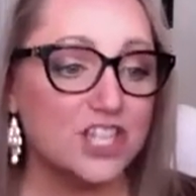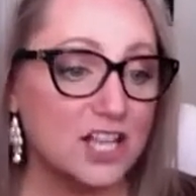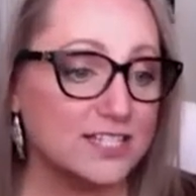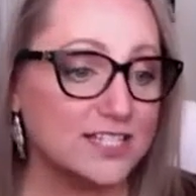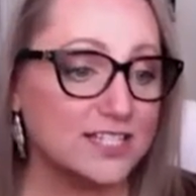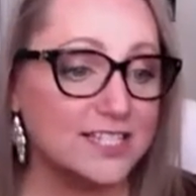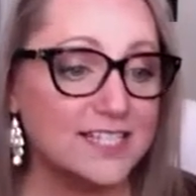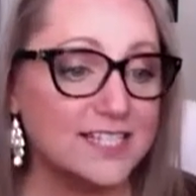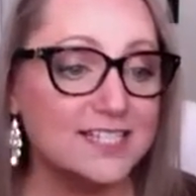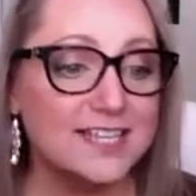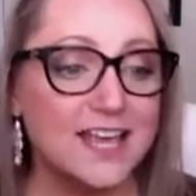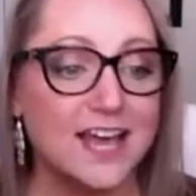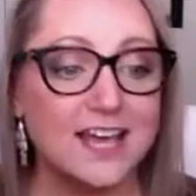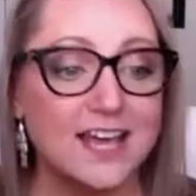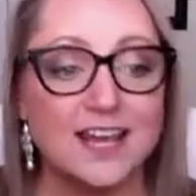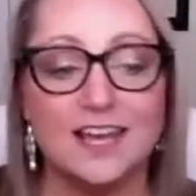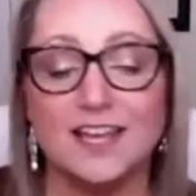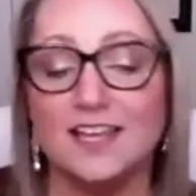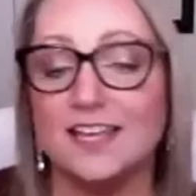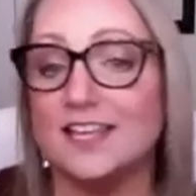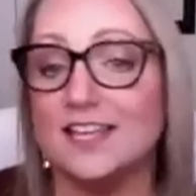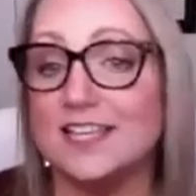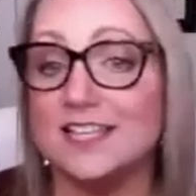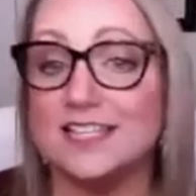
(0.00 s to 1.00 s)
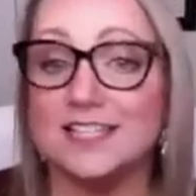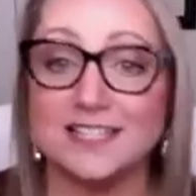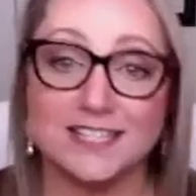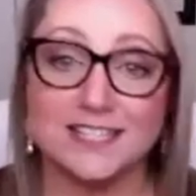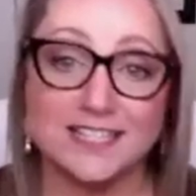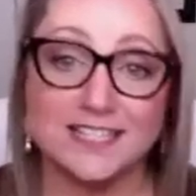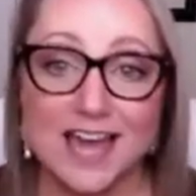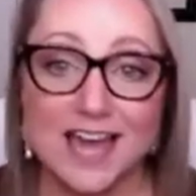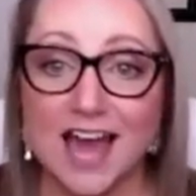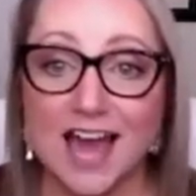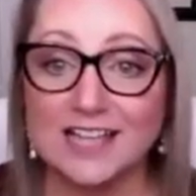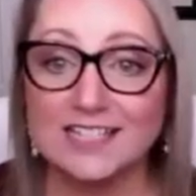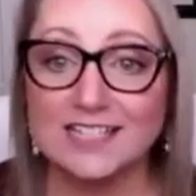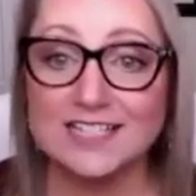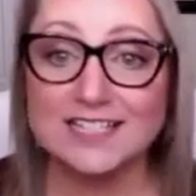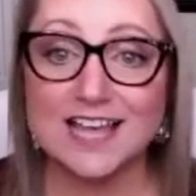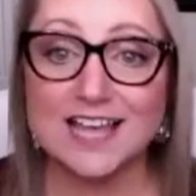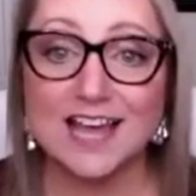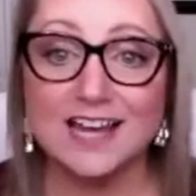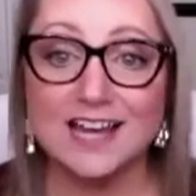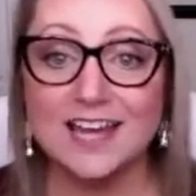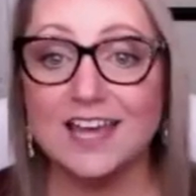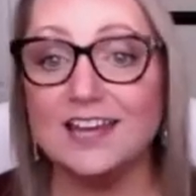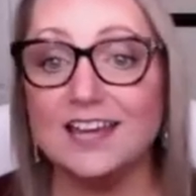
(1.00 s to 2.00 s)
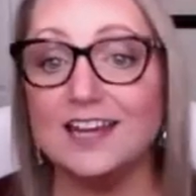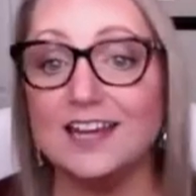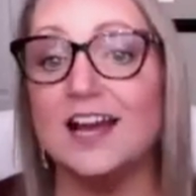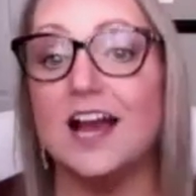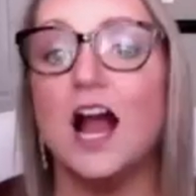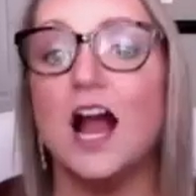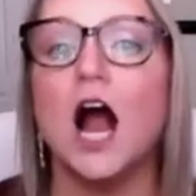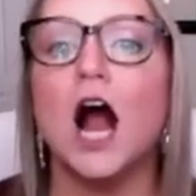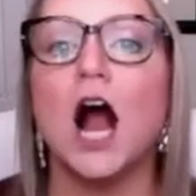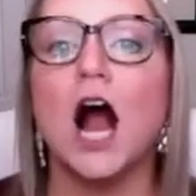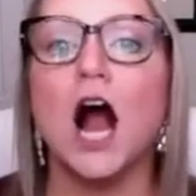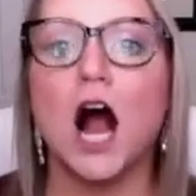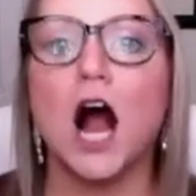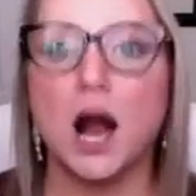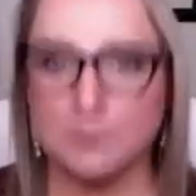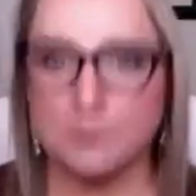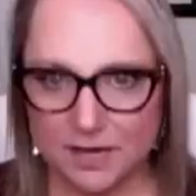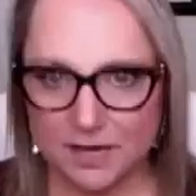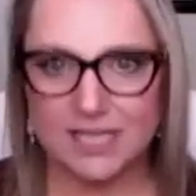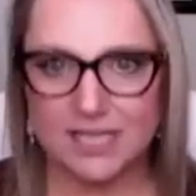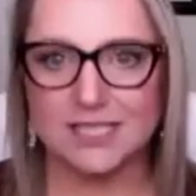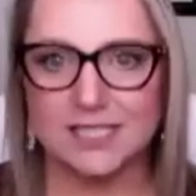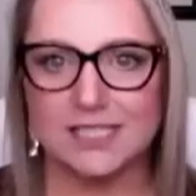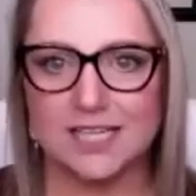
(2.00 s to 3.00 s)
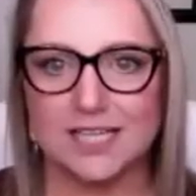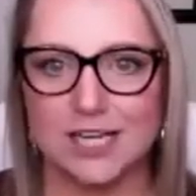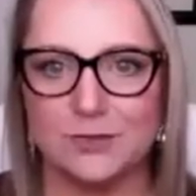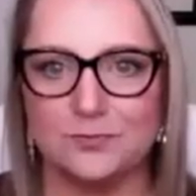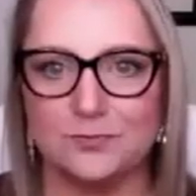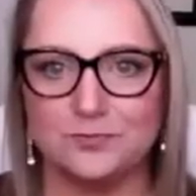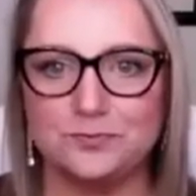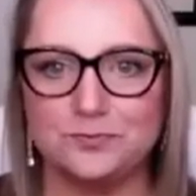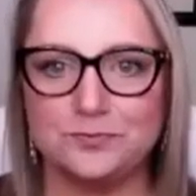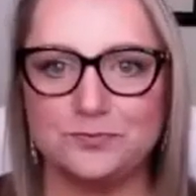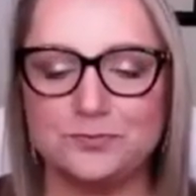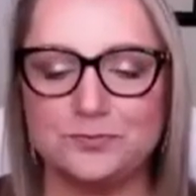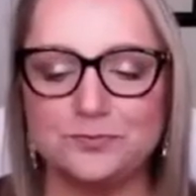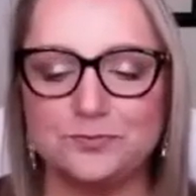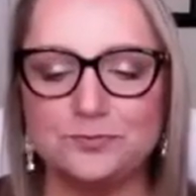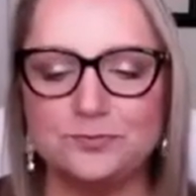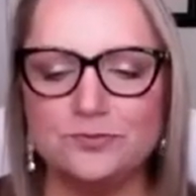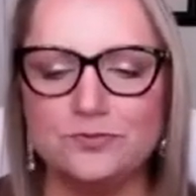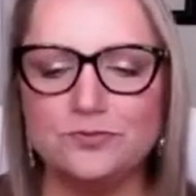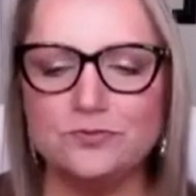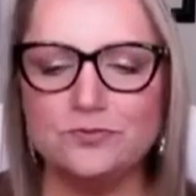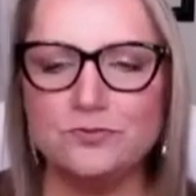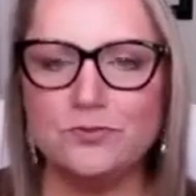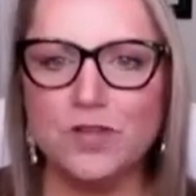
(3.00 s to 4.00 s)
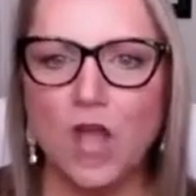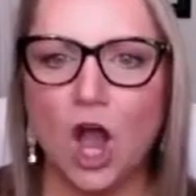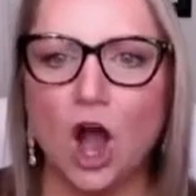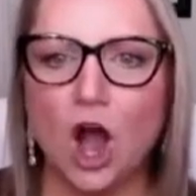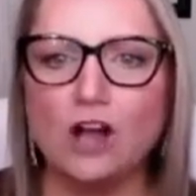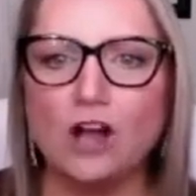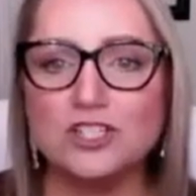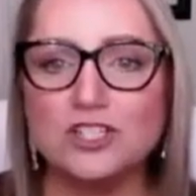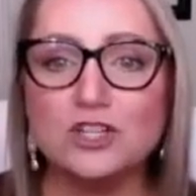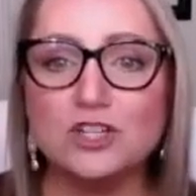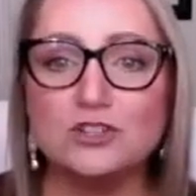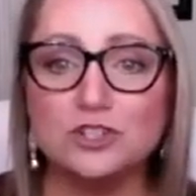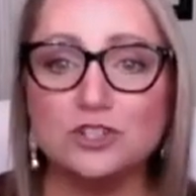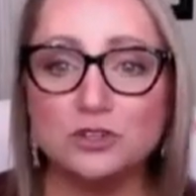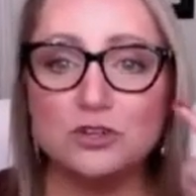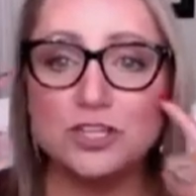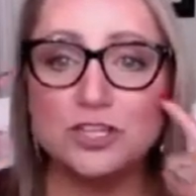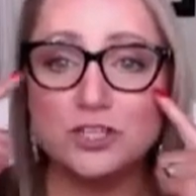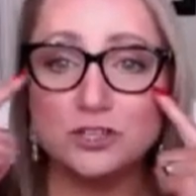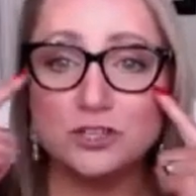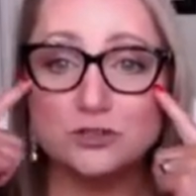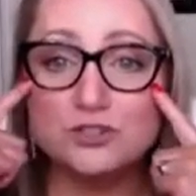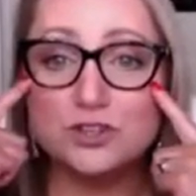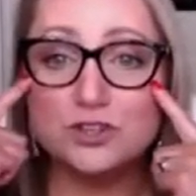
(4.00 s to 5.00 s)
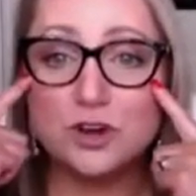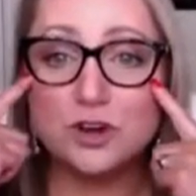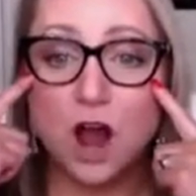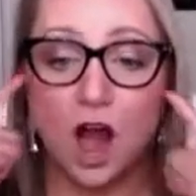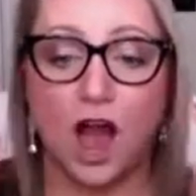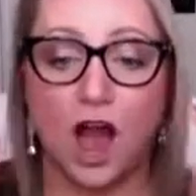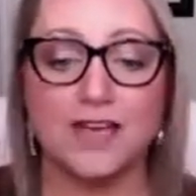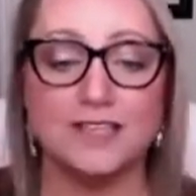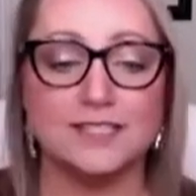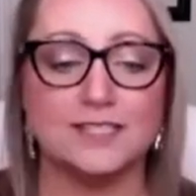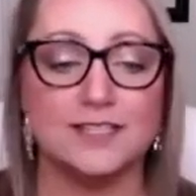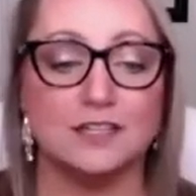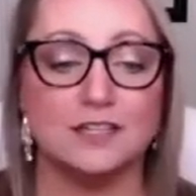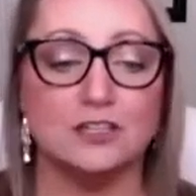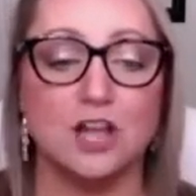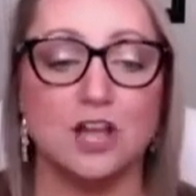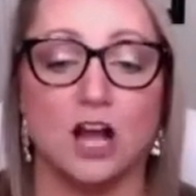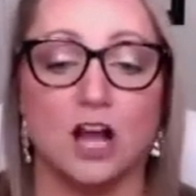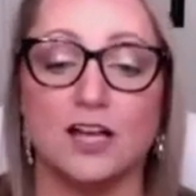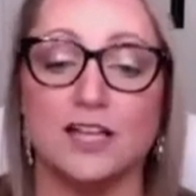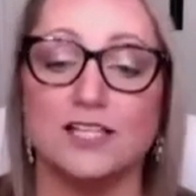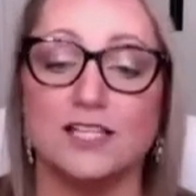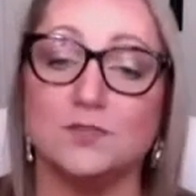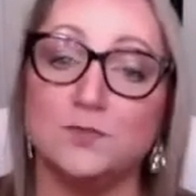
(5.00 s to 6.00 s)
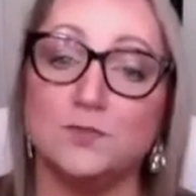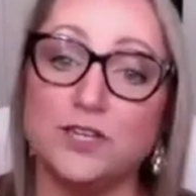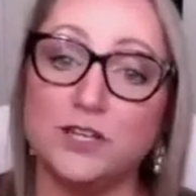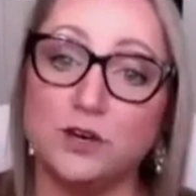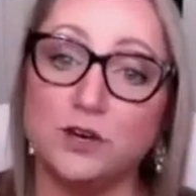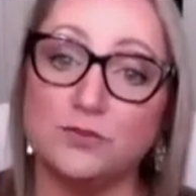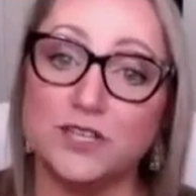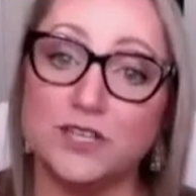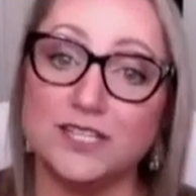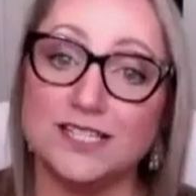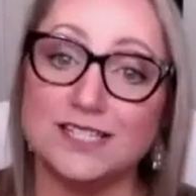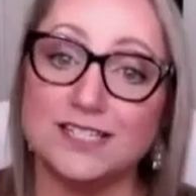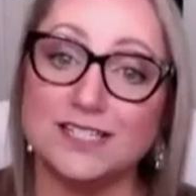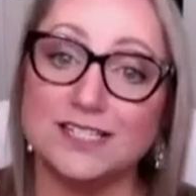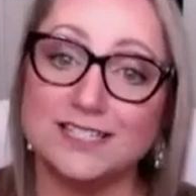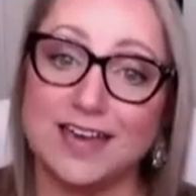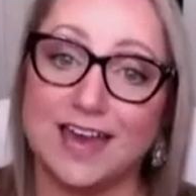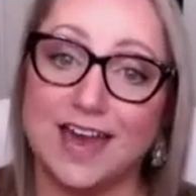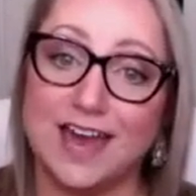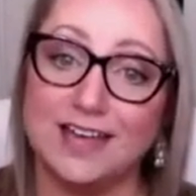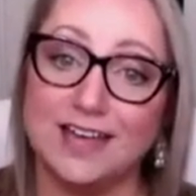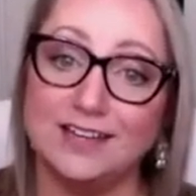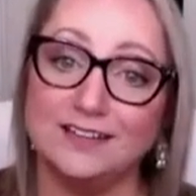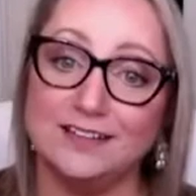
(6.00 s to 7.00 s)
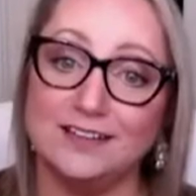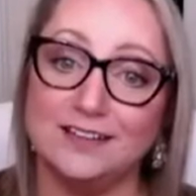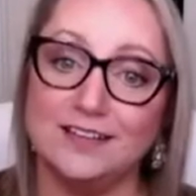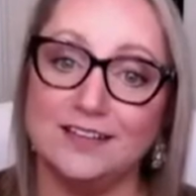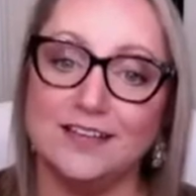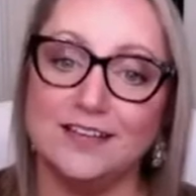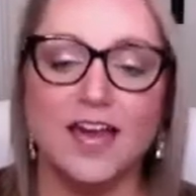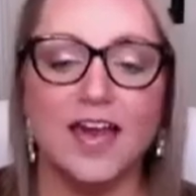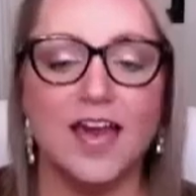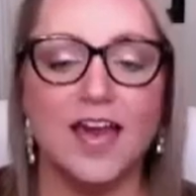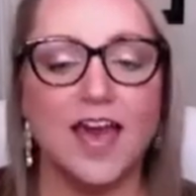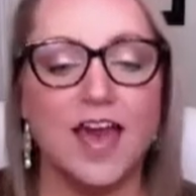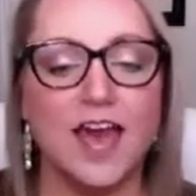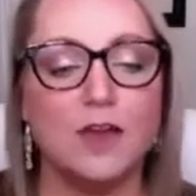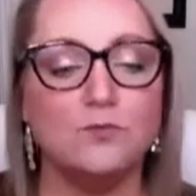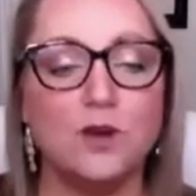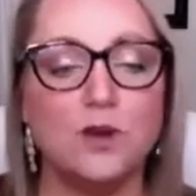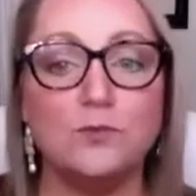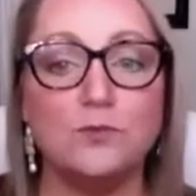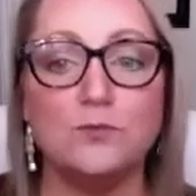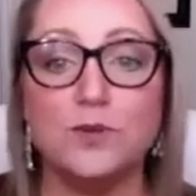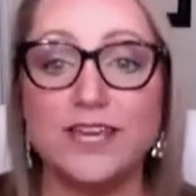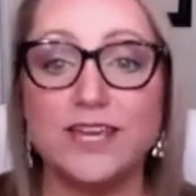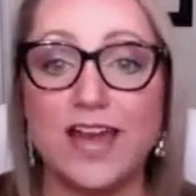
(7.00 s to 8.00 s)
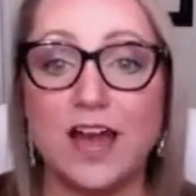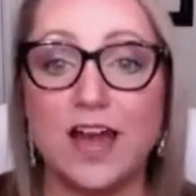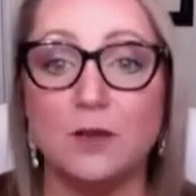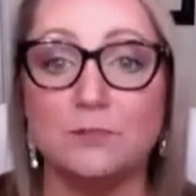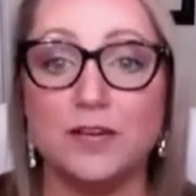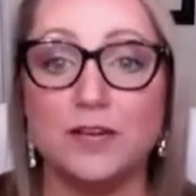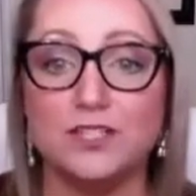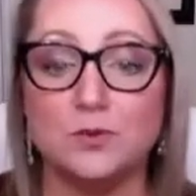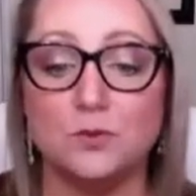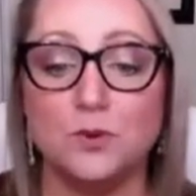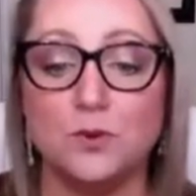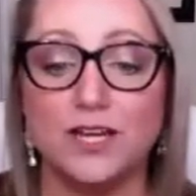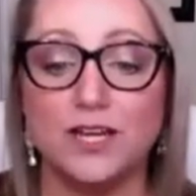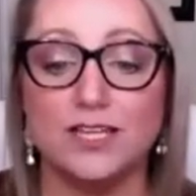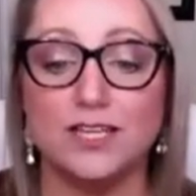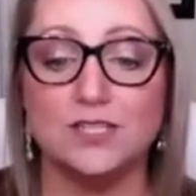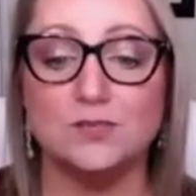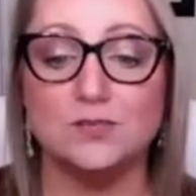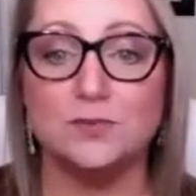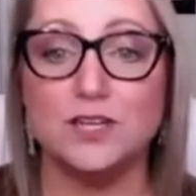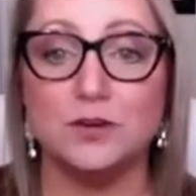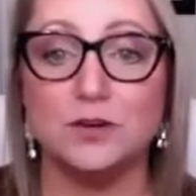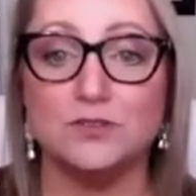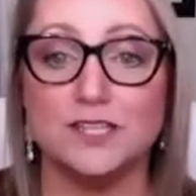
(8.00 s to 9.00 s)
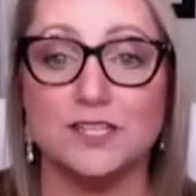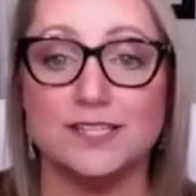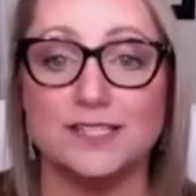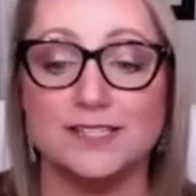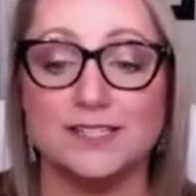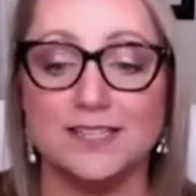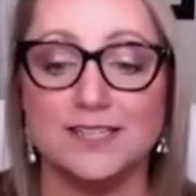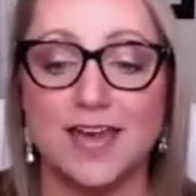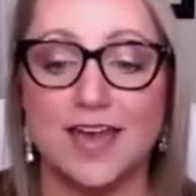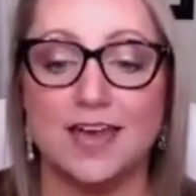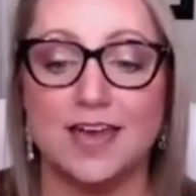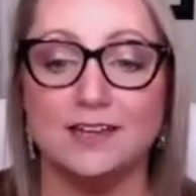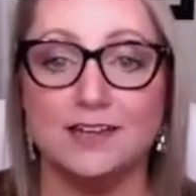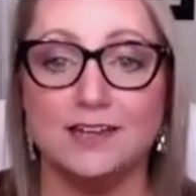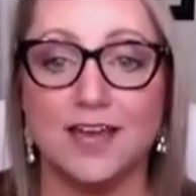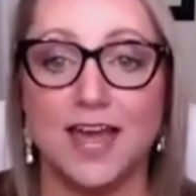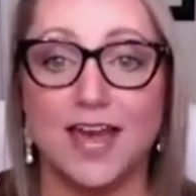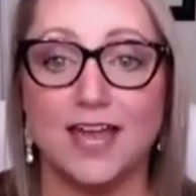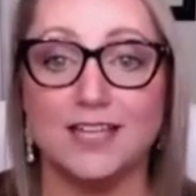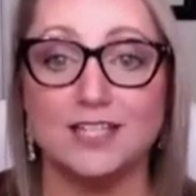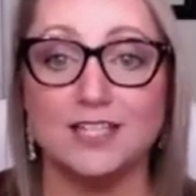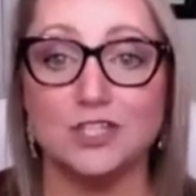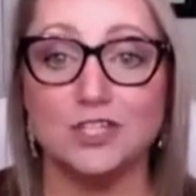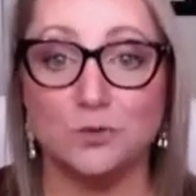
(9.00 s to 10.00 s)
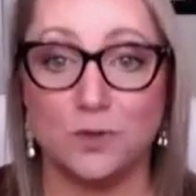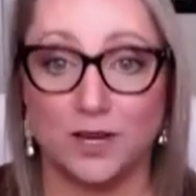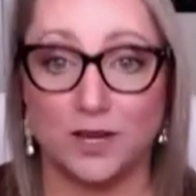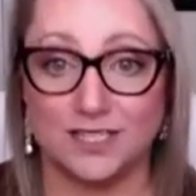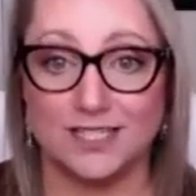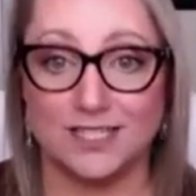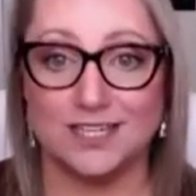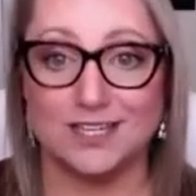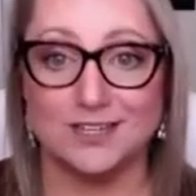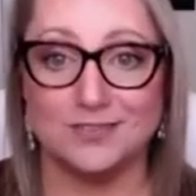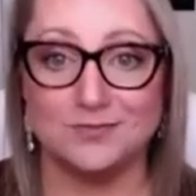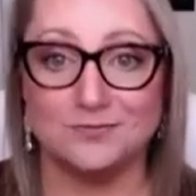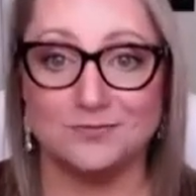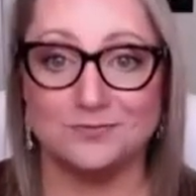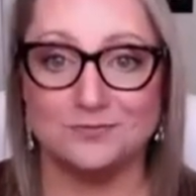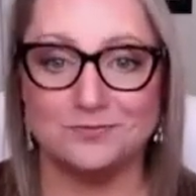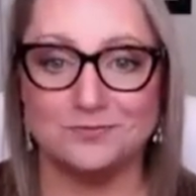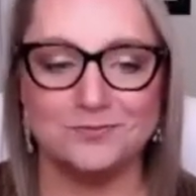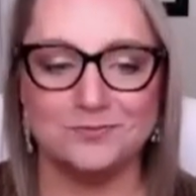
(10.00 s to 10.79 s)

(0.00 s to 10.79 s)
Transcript: Chelsea said it, Ziad said it. Amazing. Also, you can use your eyes and look, because we know this is 10. And when we count by 20s, we know this is 10 and 20.